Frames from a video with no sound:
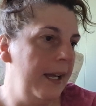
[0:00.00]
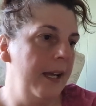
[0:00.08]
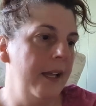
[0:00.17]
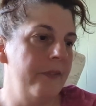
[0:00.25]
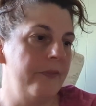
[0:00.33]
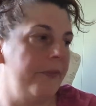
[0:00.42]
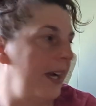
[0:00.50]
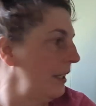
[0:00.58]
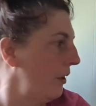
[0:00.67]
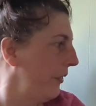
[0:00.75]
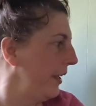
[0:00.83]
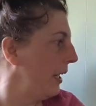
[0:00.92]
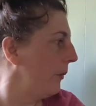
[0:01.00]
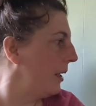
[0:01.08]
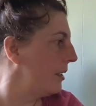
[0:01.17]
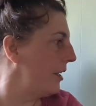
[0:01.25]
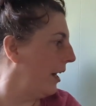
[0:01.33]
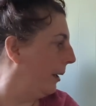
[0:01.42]
Final thing I
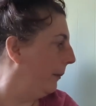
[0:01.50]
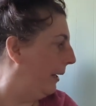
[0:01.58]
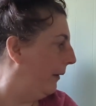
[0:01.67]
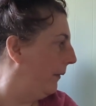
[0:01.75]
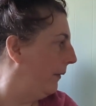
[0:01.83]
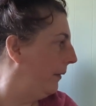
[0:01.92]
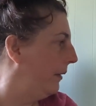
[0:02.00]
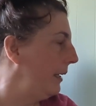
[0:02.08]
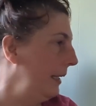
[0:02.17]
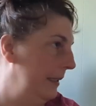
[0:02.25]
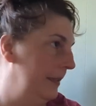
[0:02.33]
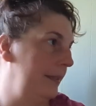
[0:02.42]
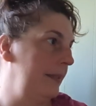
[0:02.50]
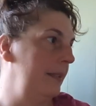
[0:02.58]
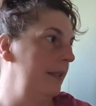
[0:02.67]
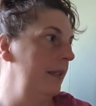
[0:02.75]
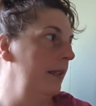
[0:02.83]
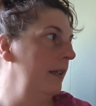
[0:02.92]
want to talk about is
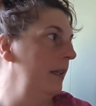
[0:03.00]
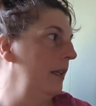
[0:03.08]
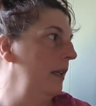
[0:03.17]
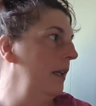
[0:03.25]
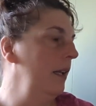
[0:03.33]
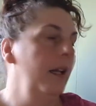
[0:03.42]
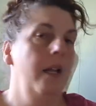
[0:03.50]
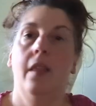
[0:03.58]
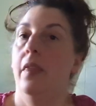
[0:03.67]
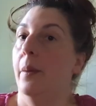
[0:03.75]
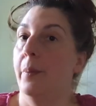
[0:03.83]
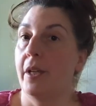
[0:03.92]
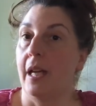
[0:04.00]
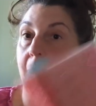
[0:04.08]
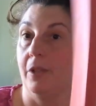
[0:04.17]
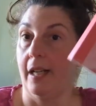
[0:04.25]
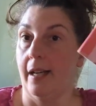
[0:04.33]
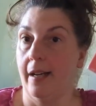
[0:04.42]
the book I'm
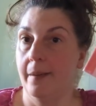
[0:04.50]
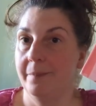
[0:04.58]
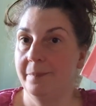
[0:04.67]
reading.